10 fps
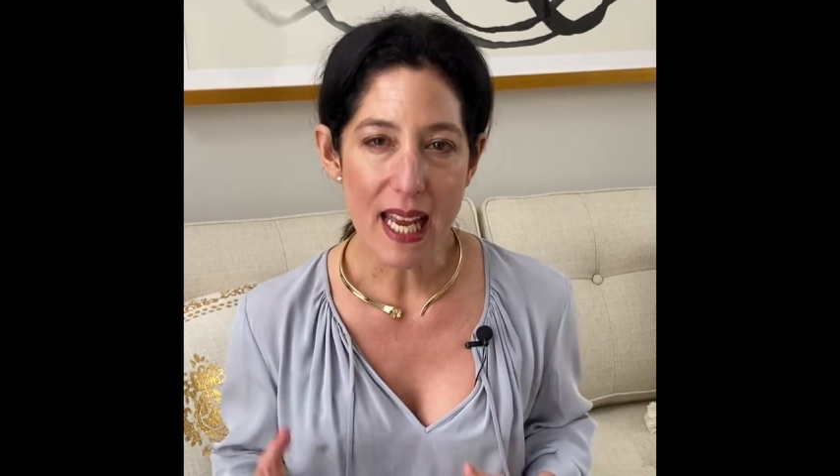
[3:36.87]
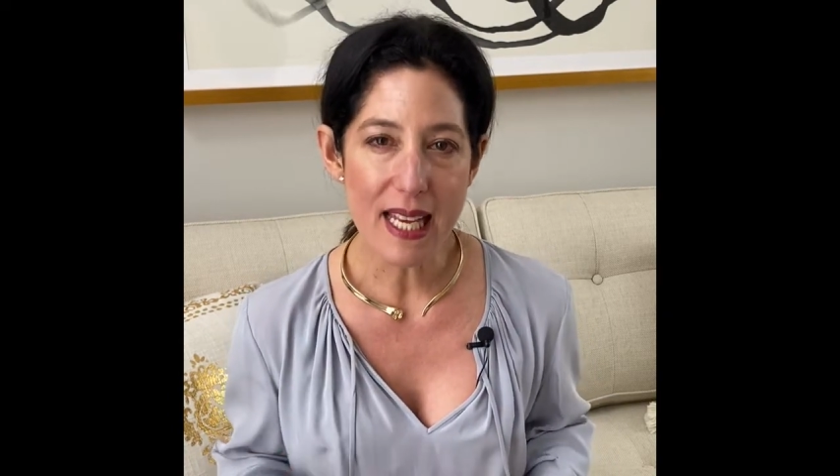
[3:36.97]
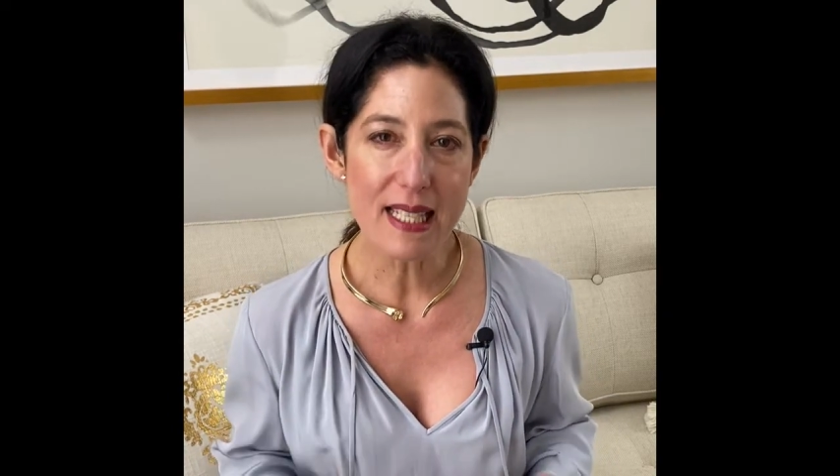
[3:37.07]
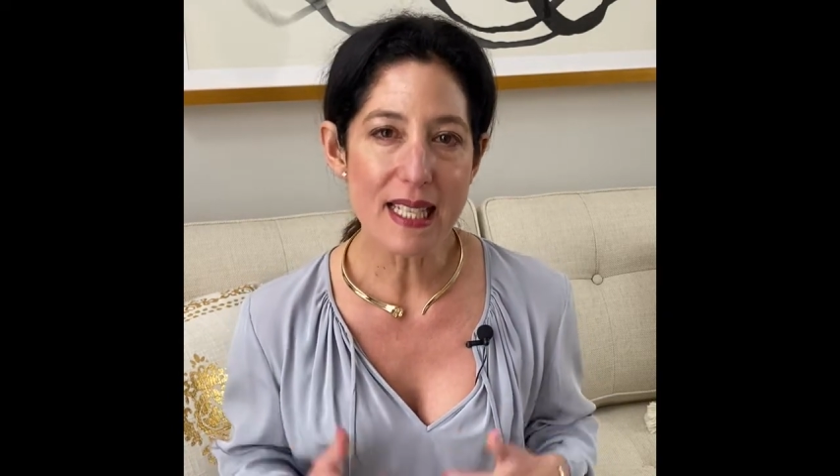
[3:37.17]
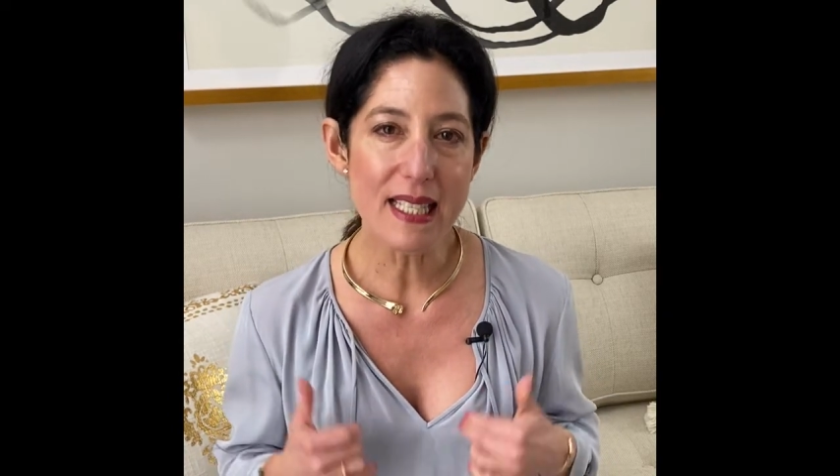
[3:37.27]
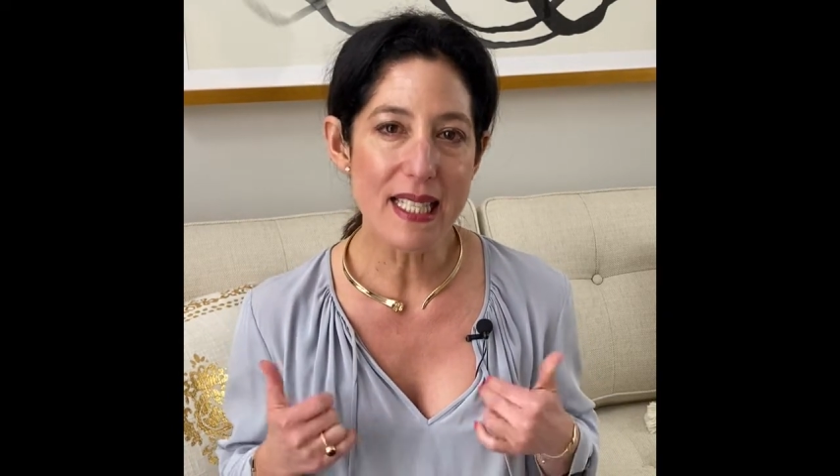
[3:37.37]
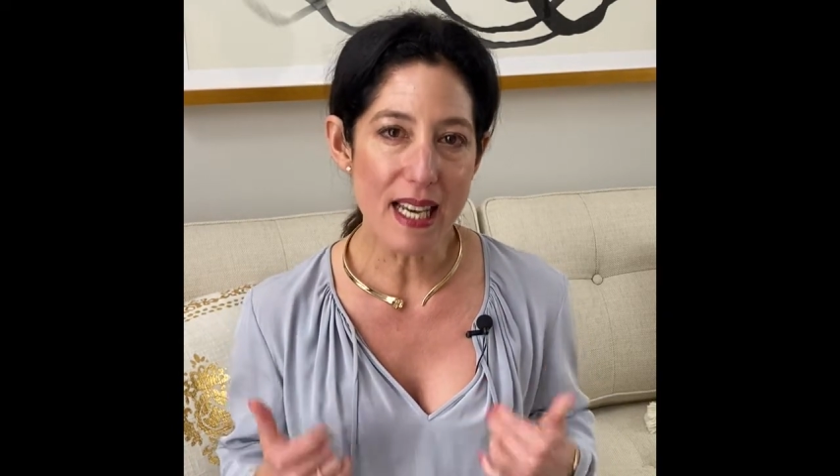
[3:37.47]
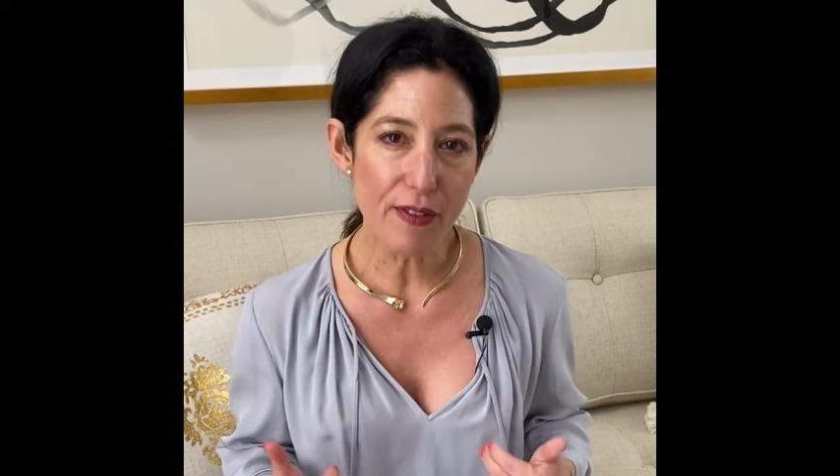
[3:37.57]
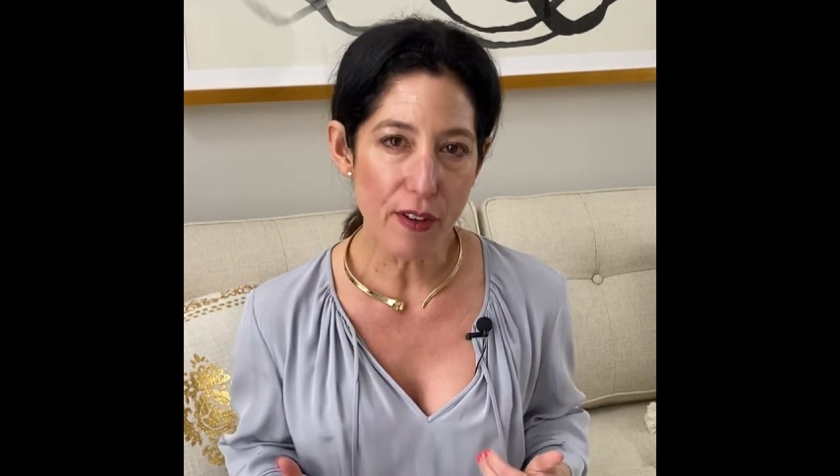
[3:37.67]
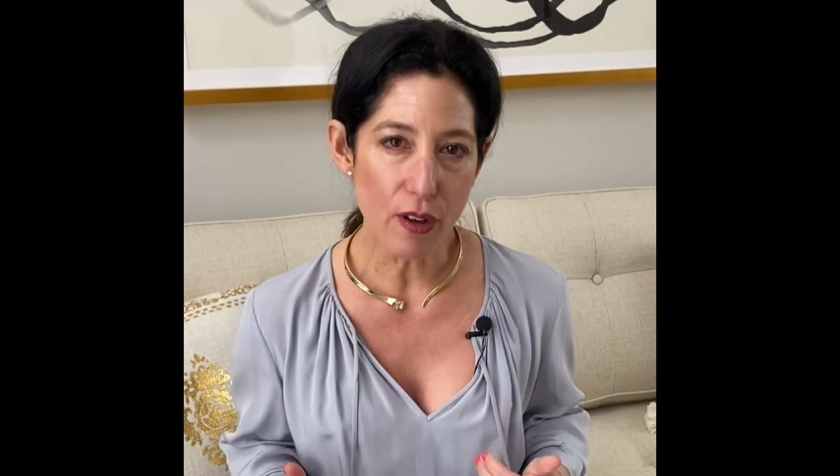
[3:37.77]
is
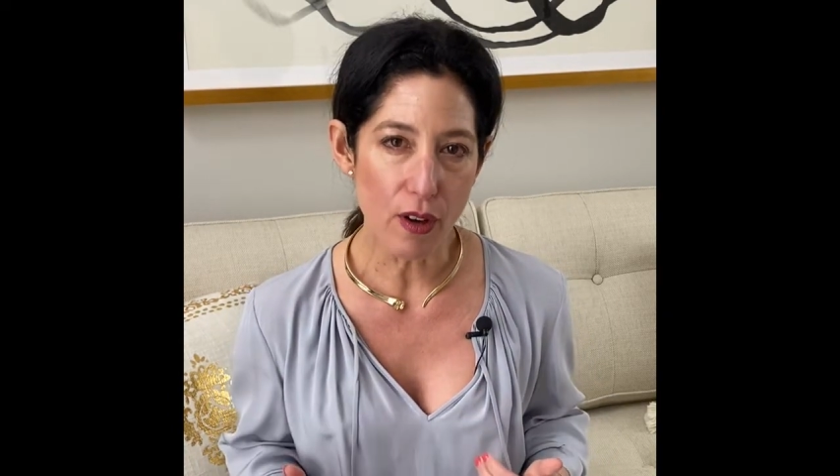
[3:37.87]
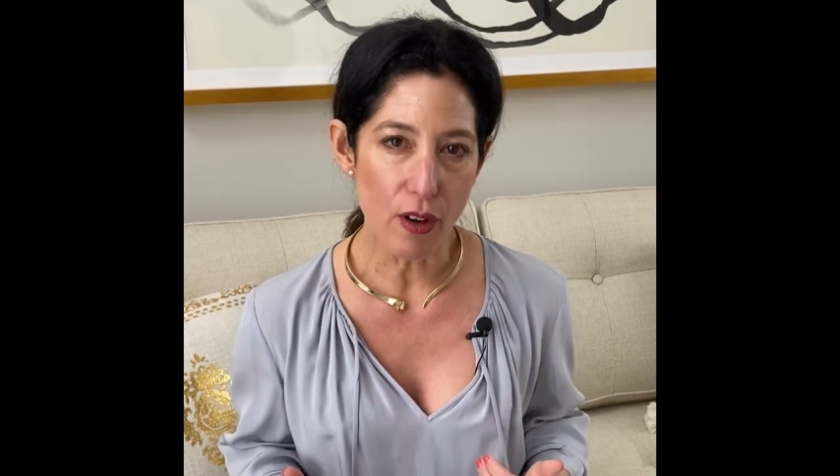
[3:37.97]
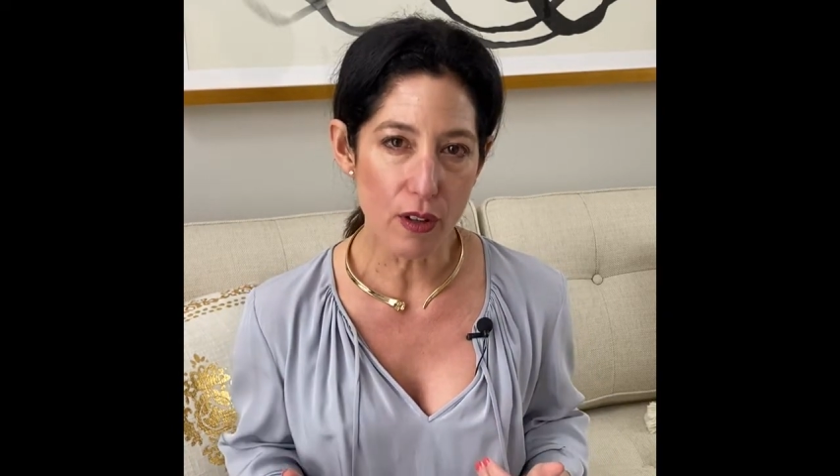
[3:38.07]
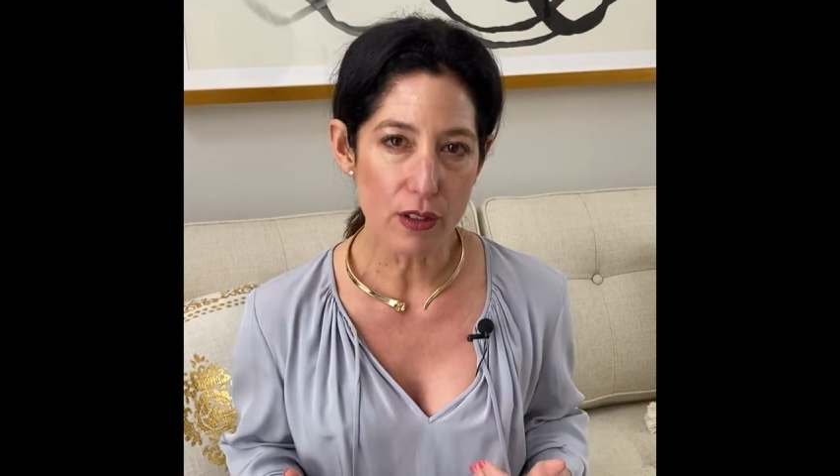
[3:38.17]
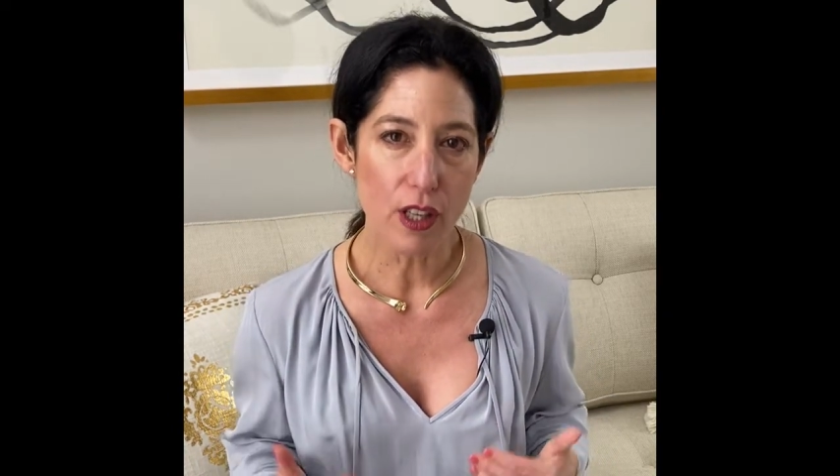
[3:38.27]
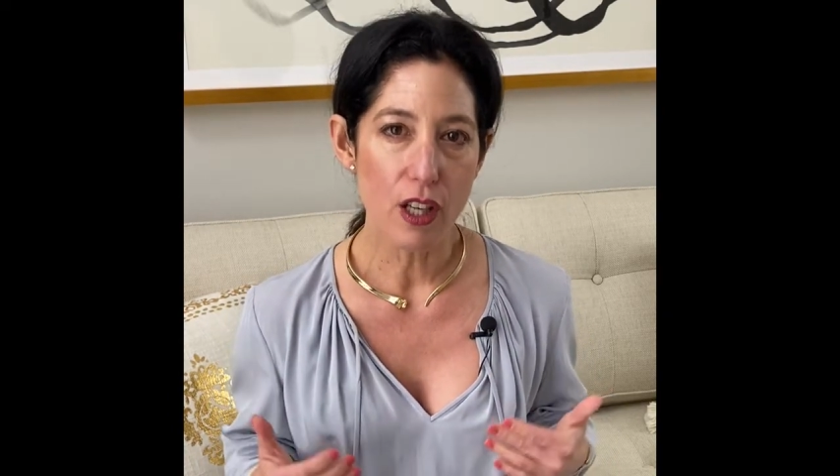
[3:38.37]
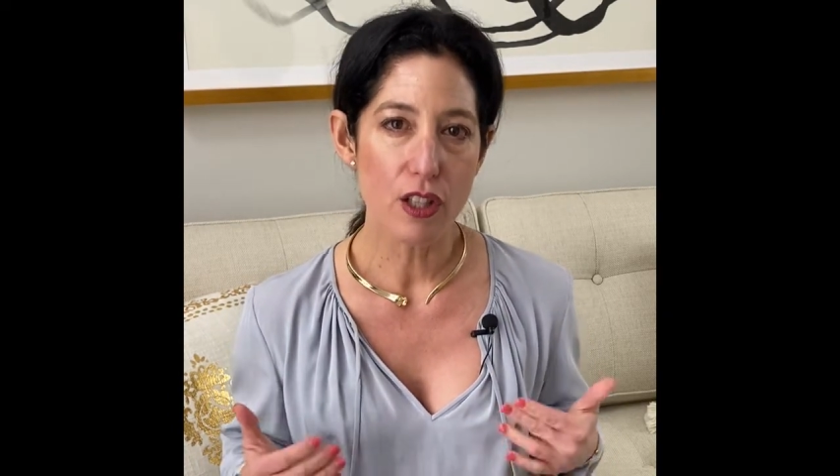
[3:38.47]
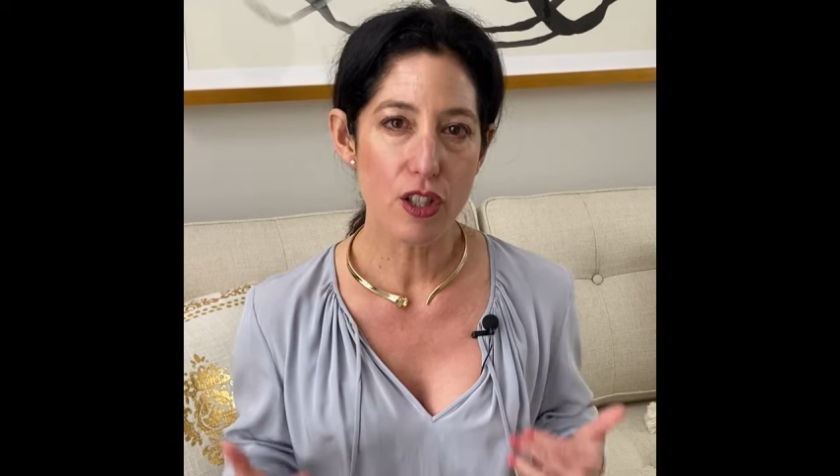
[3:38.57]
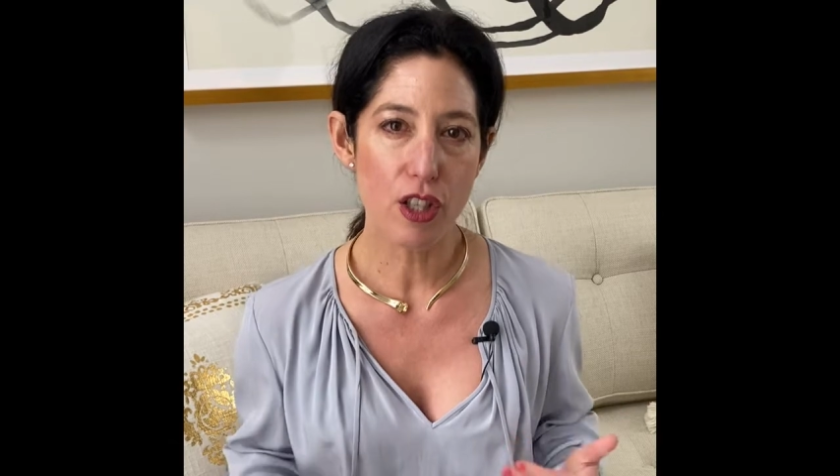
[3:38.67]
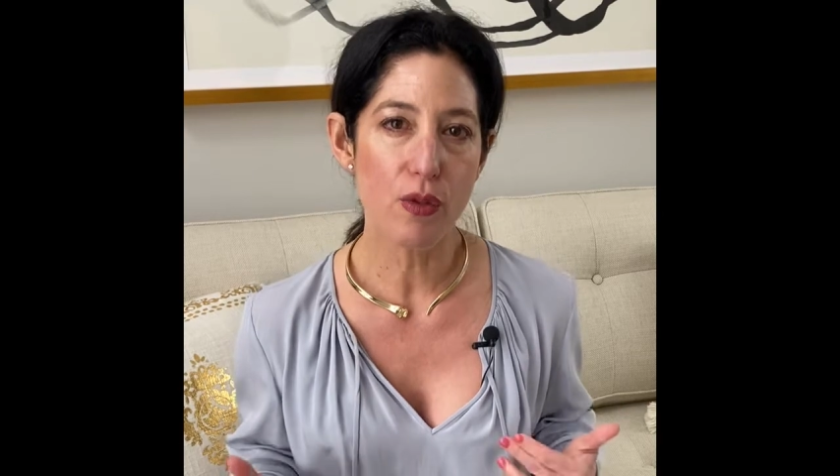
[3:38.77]
difficult
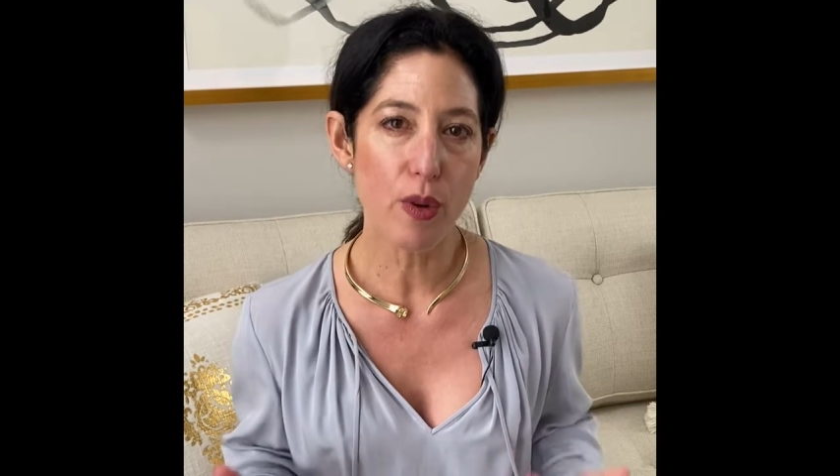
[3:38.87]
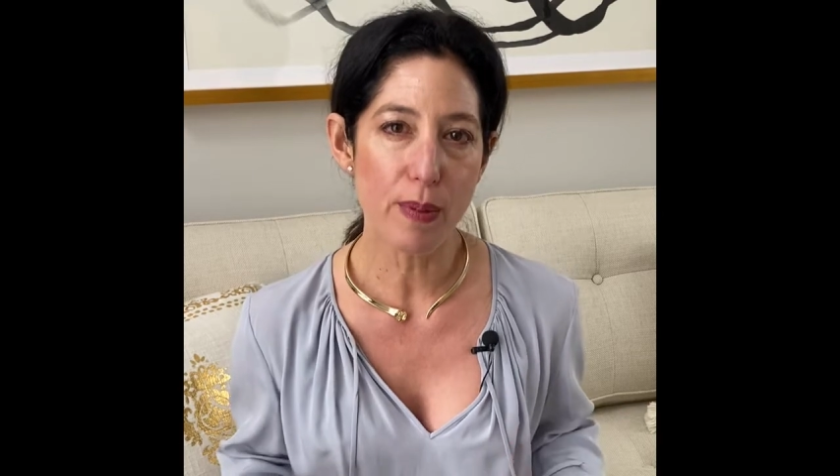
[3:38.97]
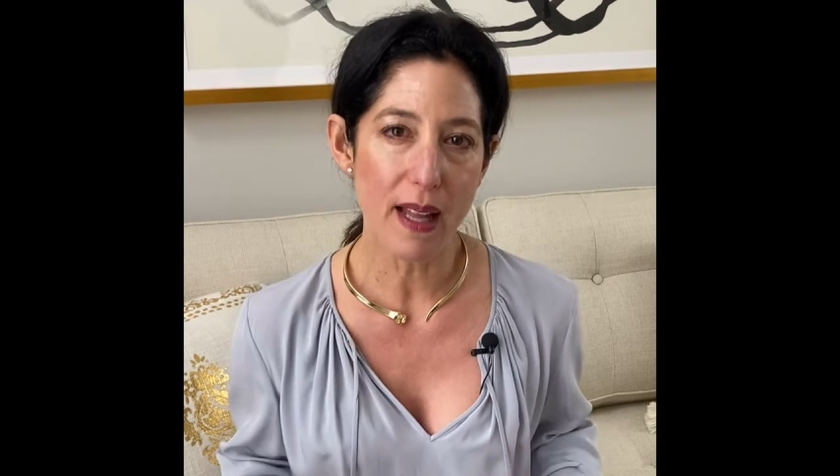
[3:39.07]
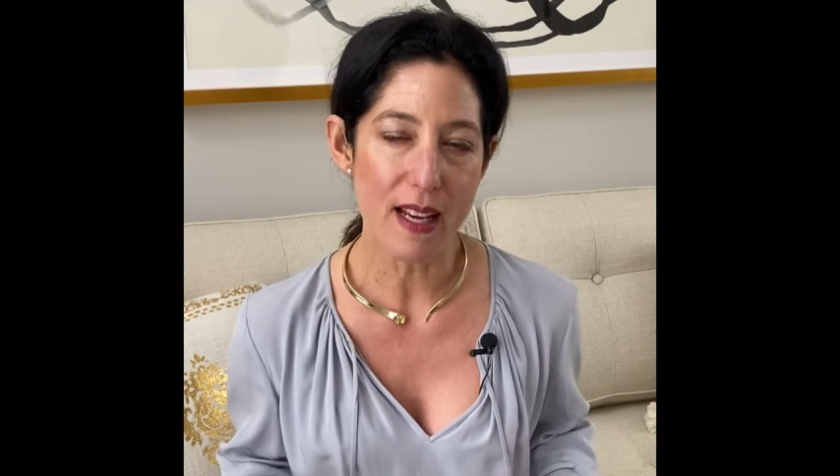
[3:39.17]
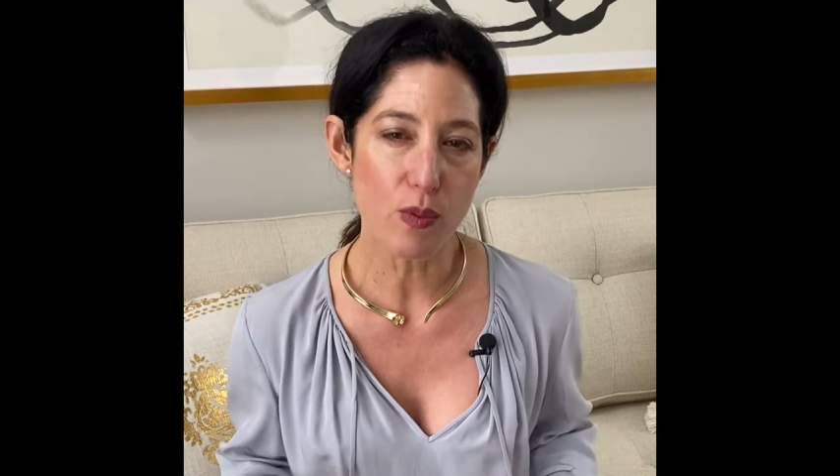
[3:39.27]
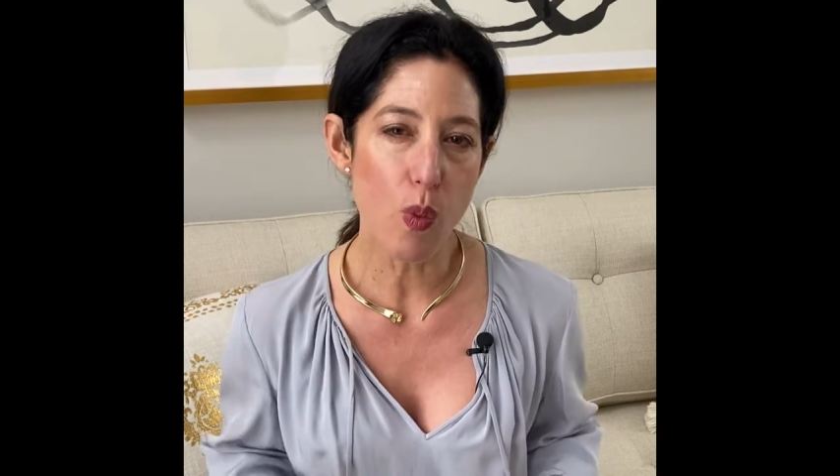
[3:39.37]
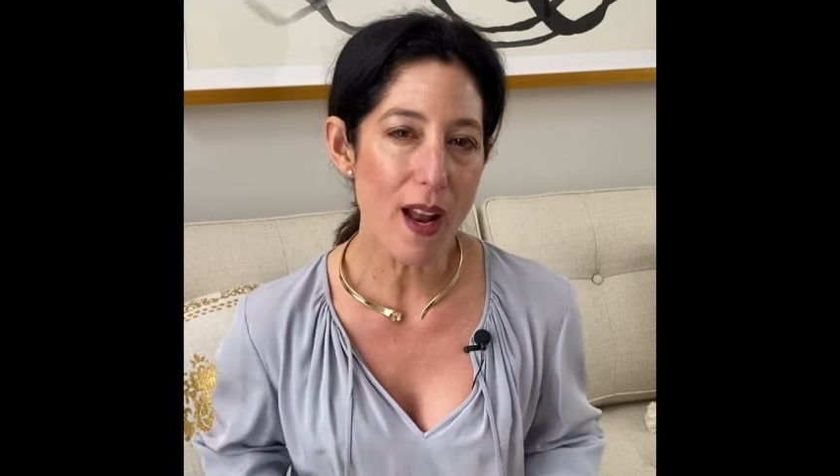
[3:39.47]
to replace?